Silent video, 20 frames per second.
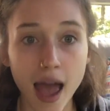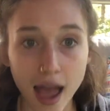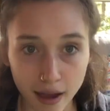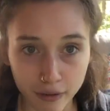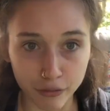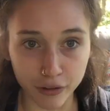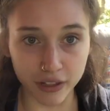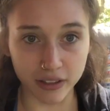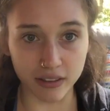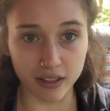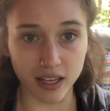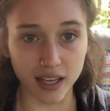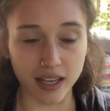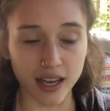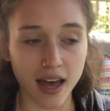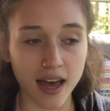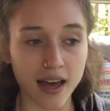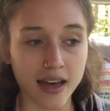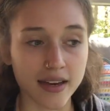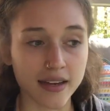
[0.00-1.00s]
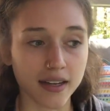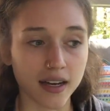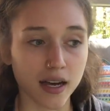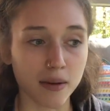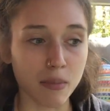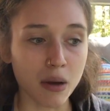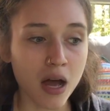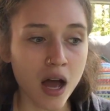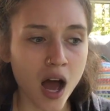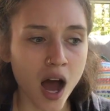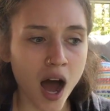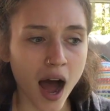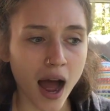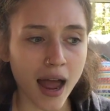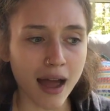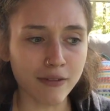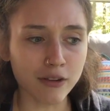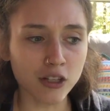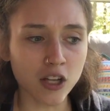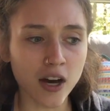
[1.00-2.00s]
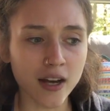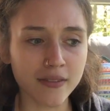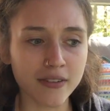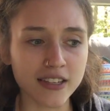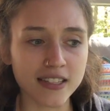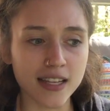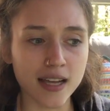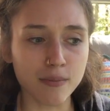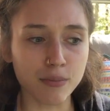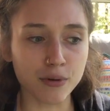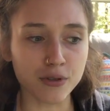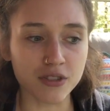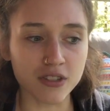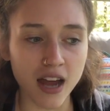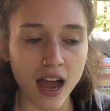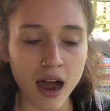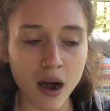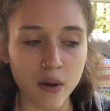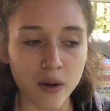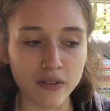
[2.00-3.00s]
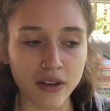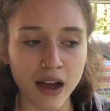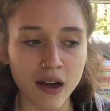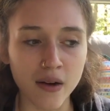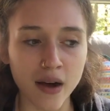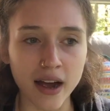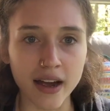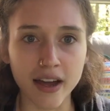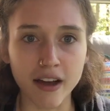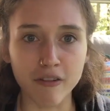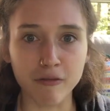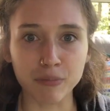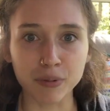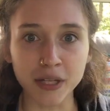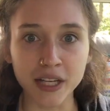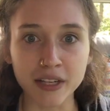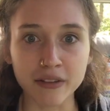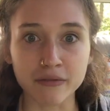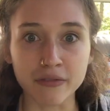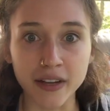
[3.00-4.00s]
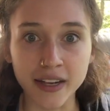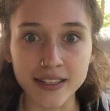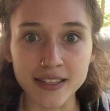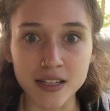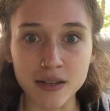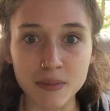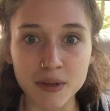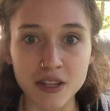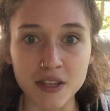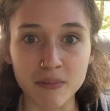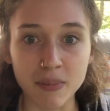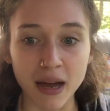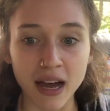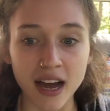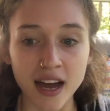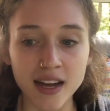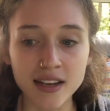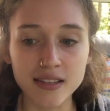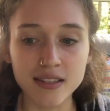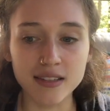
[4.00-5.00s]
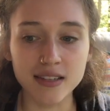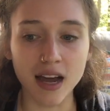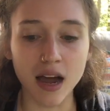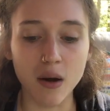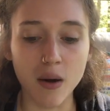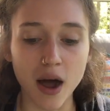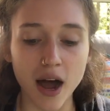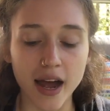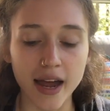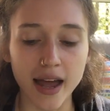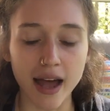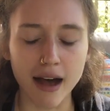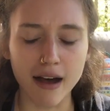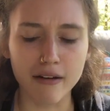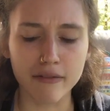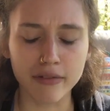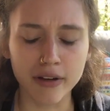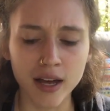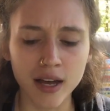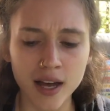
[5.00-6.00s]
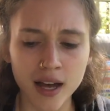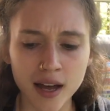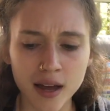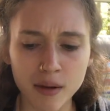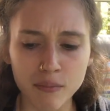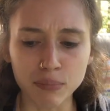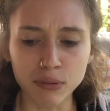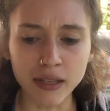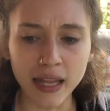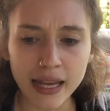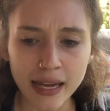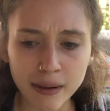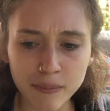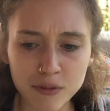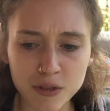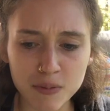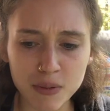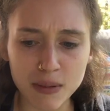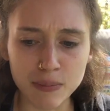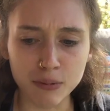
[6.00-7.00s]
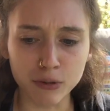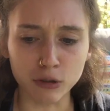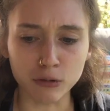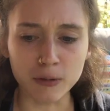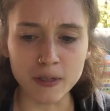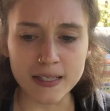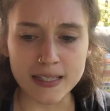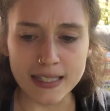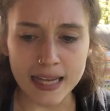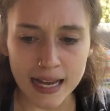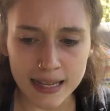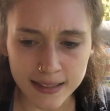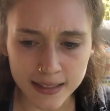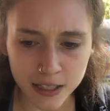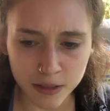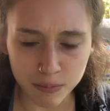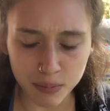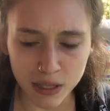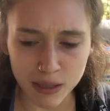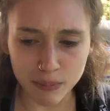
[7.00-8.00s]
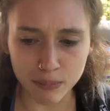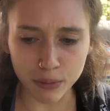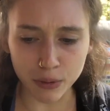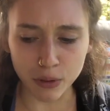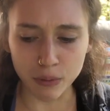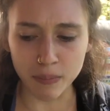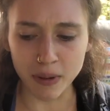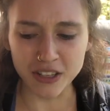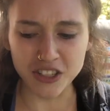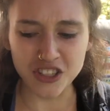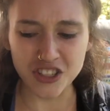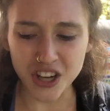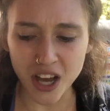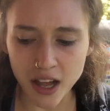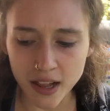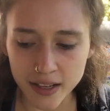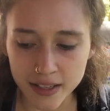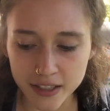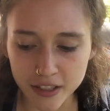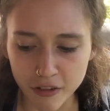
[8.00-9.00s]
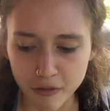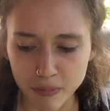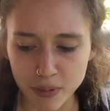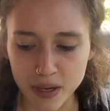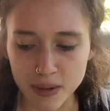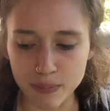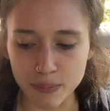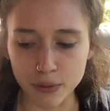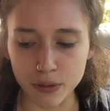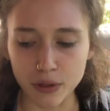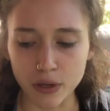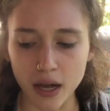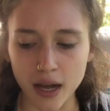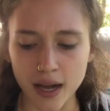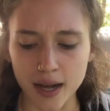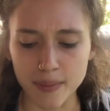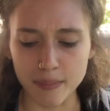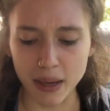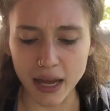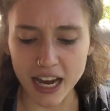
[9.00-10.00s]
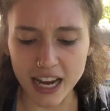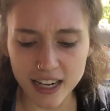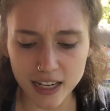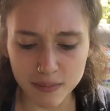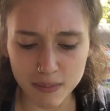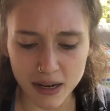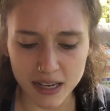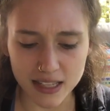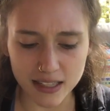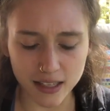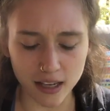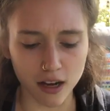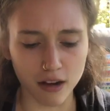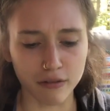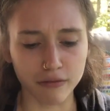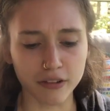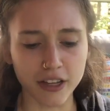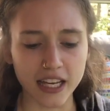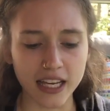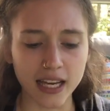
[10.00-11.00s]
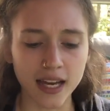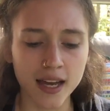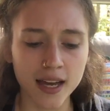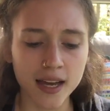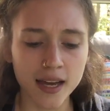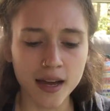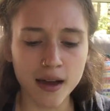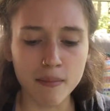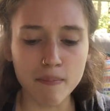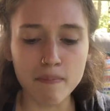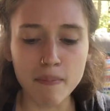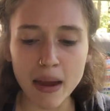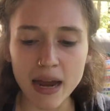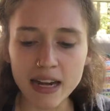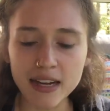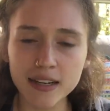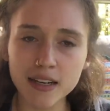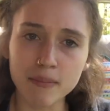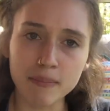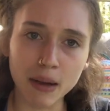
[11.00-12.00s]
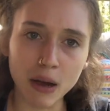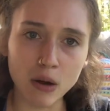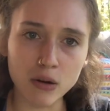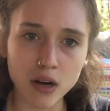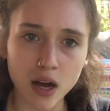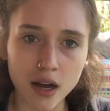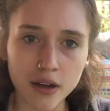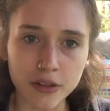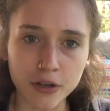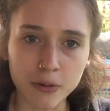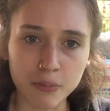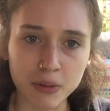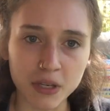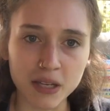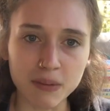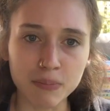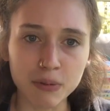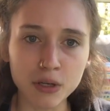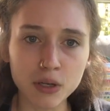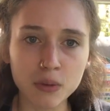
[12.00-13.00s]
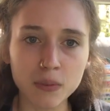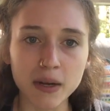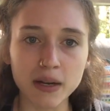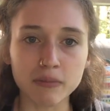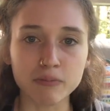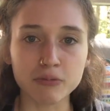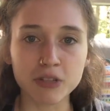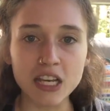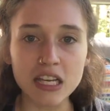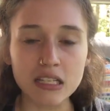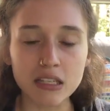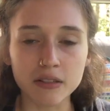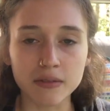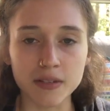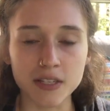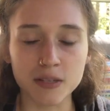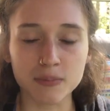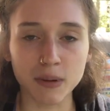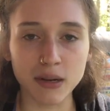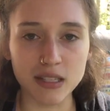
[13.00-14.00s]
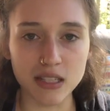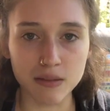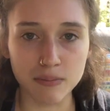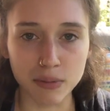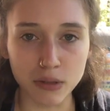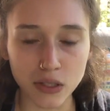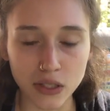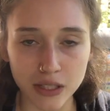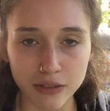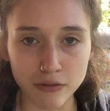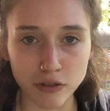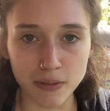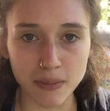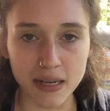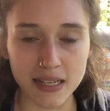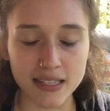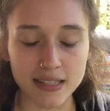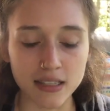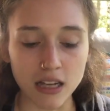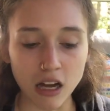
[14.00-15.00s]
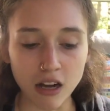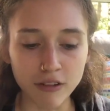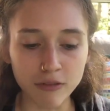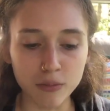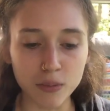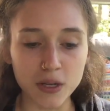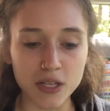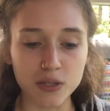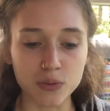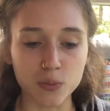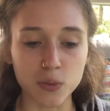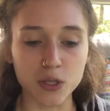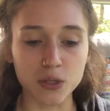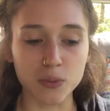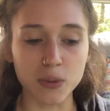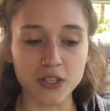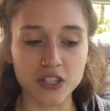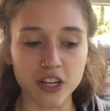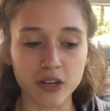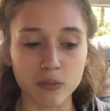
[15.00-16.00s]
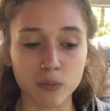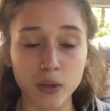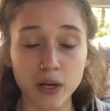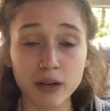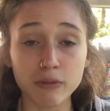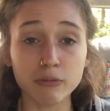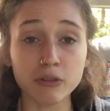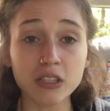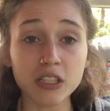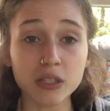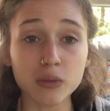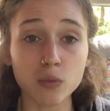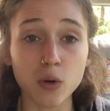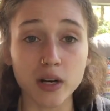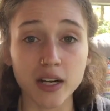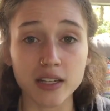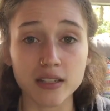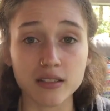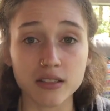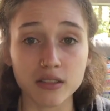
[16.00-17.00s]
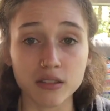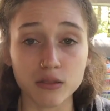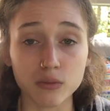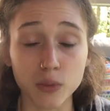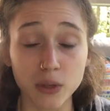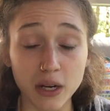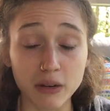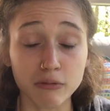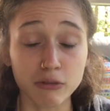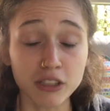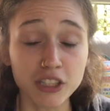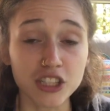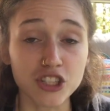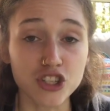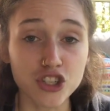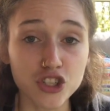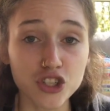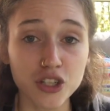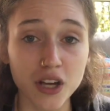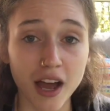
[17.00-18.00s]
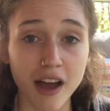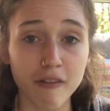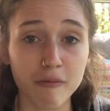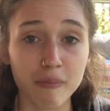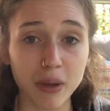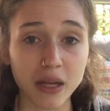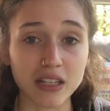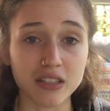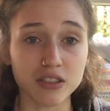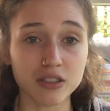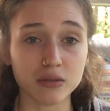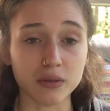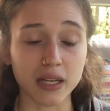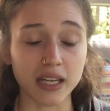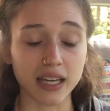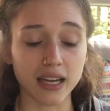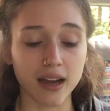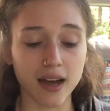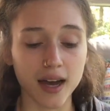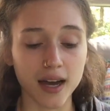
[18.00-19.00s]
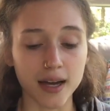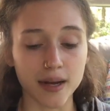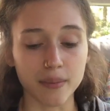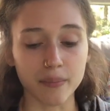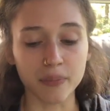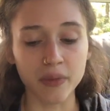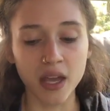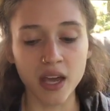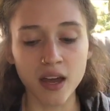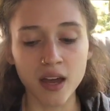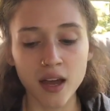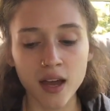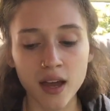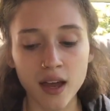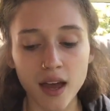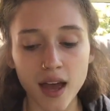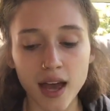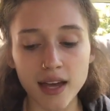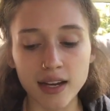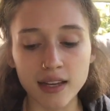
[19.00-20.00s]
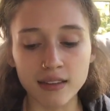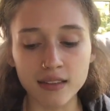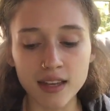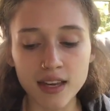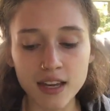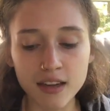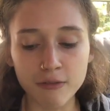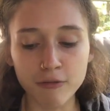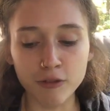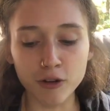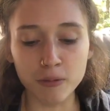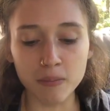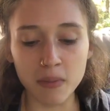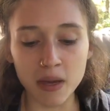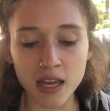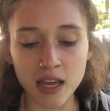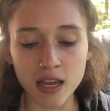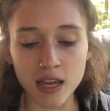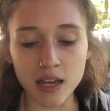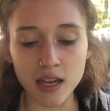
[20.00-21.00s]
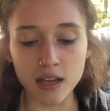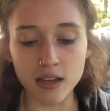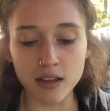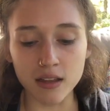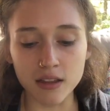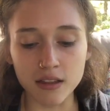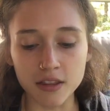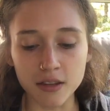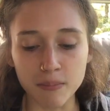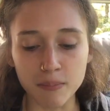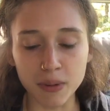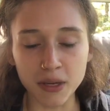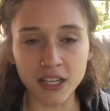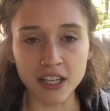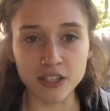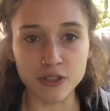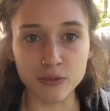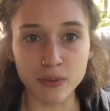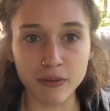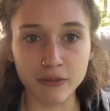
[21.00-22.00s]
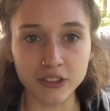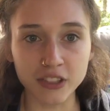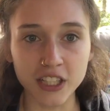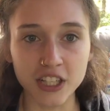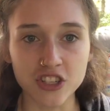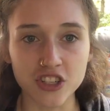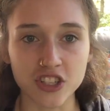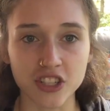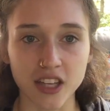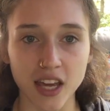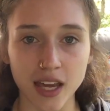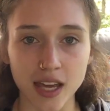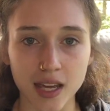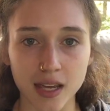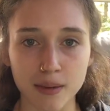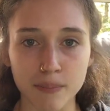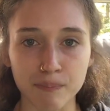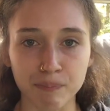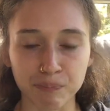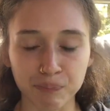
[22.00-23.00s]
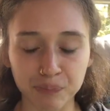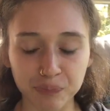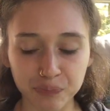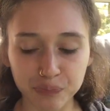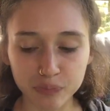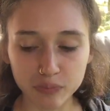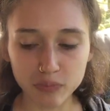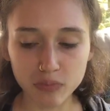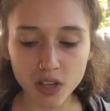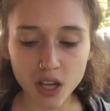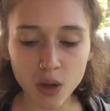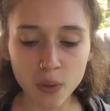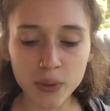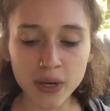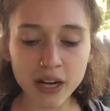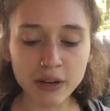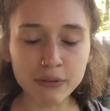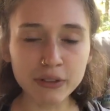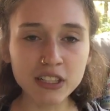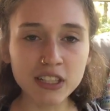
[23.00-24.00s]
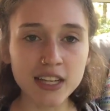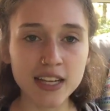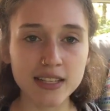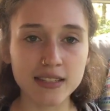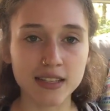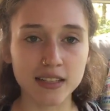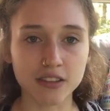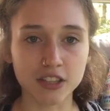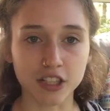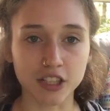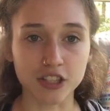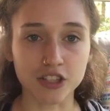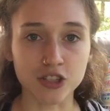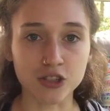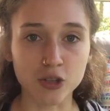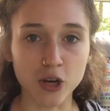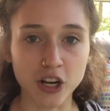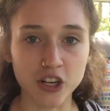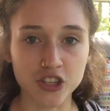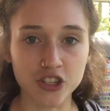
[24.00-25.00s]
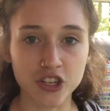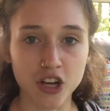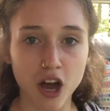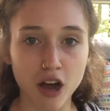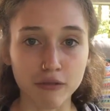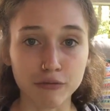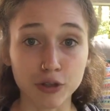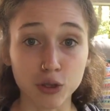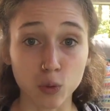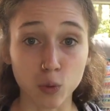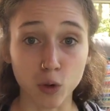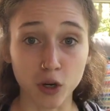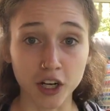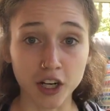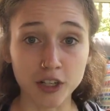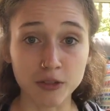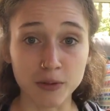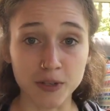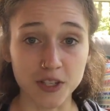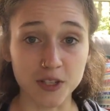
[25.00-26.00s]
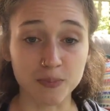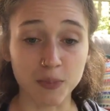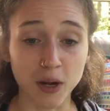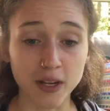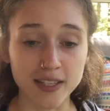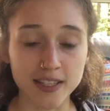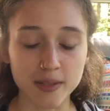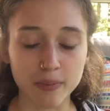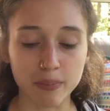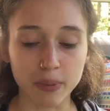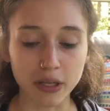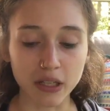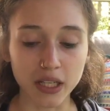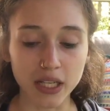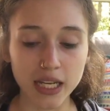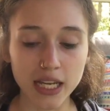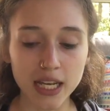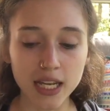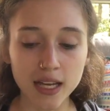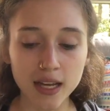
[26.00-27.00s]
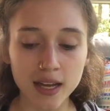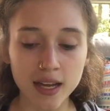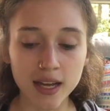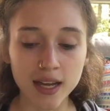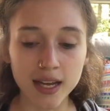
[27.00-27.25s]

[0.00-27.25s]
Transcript: everything. And I have a lot of examples now of how I have played victim in the past, how I have blamed people, resented people, been jealous of people, hated myself, like made it about other people when taking responsibility for myself was what I really wanted to, what I really should have been doing. And I think for me, the biggest revelation came when I realized that the construction of the word responsibility